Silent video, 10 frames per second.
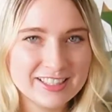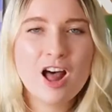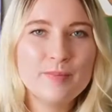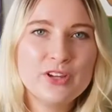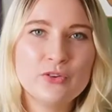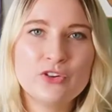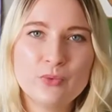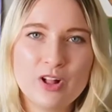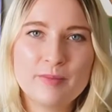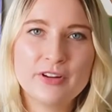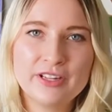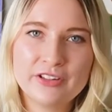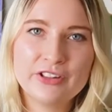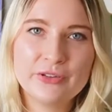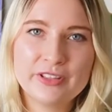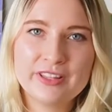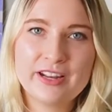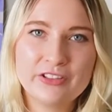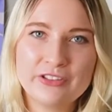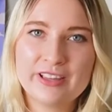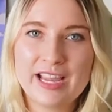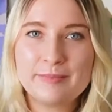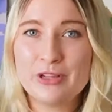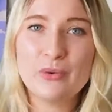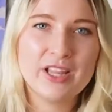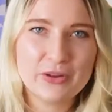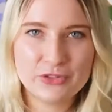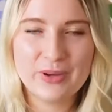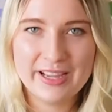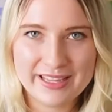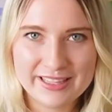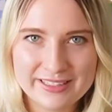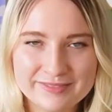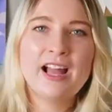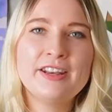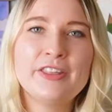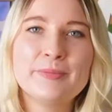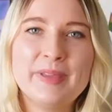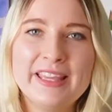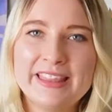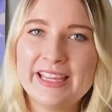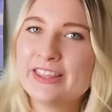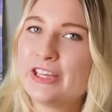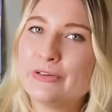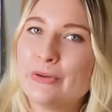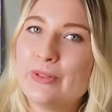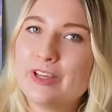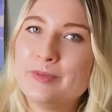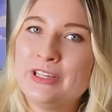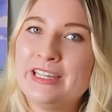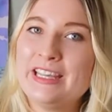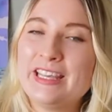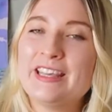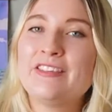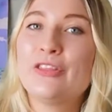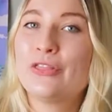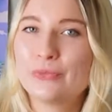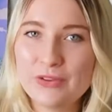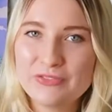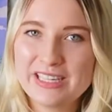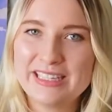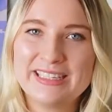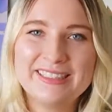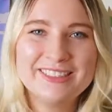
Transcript: I'll be going to Walmart in clothing that it looks like I'd be going out to a hike in. Another big thing in the granola community is thrifting.